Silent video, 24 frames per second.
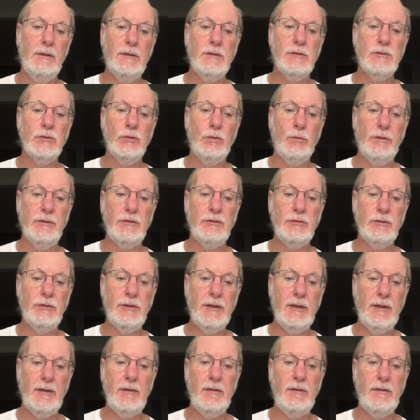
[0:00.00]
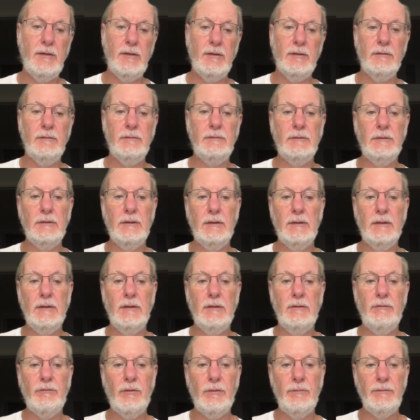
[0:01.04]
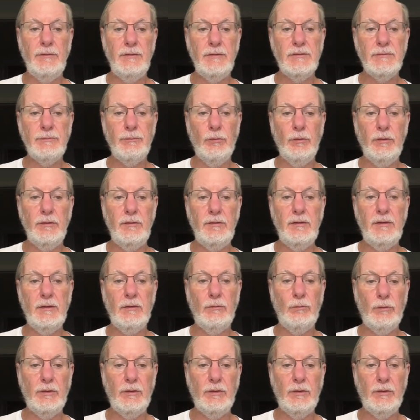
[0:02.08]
So what you get here, from this point here,